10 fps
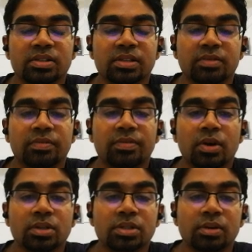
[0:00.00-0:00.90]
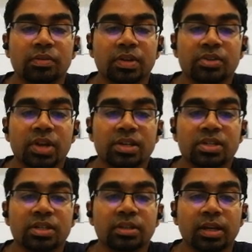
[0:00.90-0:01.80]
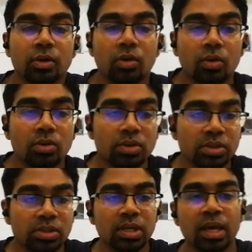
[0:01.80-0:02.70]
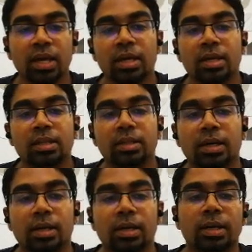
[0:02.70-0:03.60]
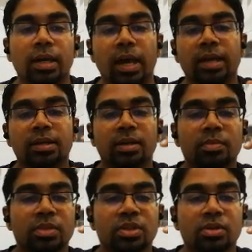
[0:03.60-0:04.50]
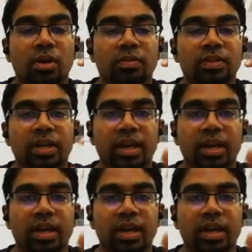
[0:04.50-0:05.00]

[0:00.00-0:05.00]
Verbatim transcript: is the force of attraction that holds the atoms of the